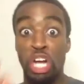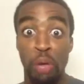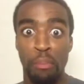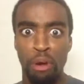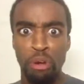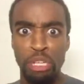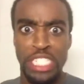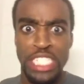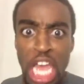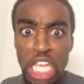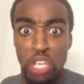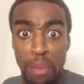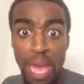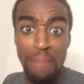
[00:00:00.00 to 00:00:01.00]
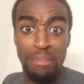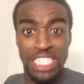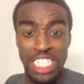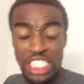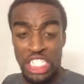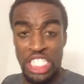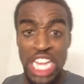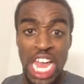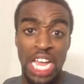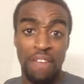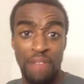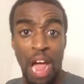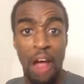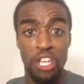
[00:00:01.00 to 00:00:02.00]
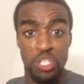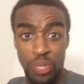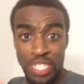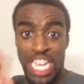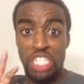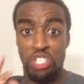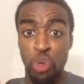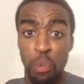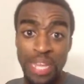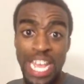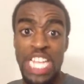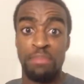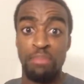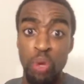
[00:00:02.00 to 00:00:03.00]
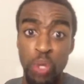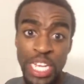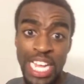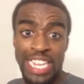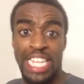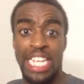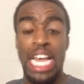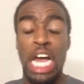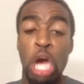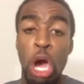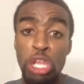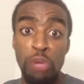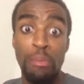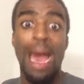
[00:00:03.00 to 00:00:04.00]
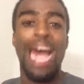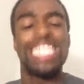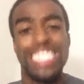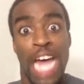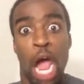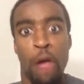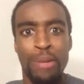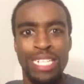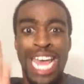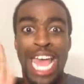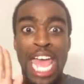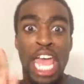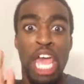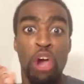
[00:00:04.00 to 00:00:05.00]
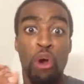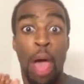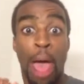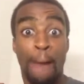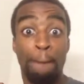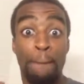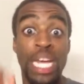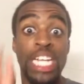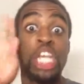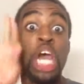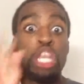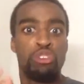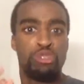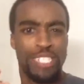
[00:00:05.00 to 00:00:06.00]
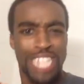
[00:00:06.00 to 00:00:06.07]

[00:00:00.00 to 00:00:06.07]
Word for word: Girl, your booty stank. You make me sick just like a virus. With that droopy ass booty, I think I call you Miley Cyrus. Ill bitch, you